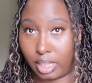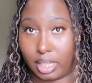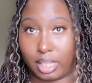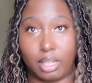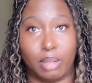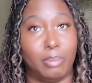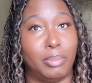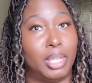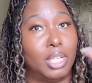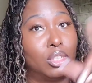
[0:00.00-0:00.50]
it
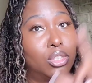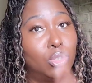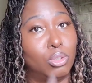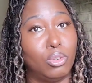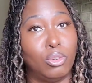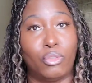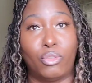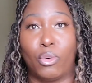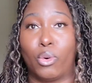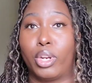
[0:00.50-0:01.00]
could be a
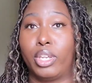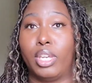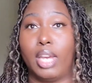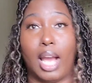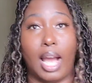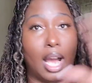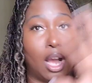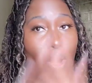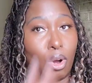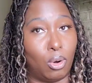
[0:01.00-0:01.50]
tool for you,
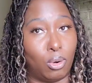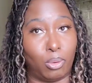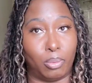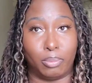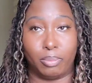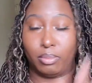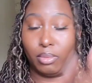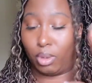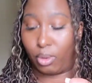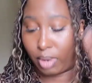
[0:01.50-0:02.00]
I
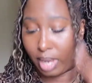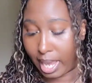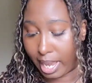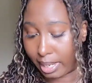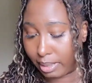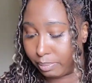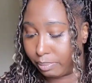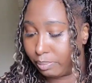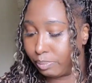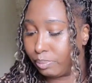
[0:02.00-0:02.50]
hope.
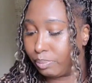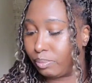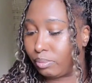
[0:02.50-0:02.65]
Okay.